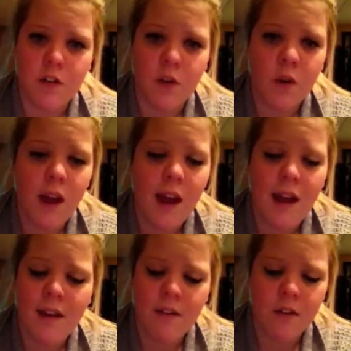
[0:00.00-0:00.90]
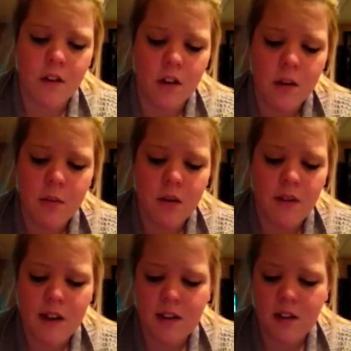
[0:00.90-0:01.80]
Don't ever put
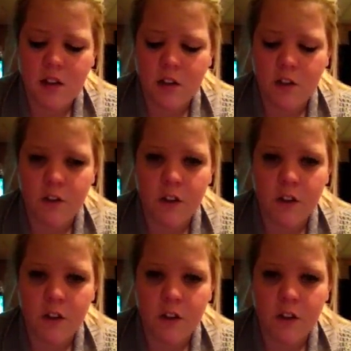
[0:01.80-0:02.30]
Vaseline on your,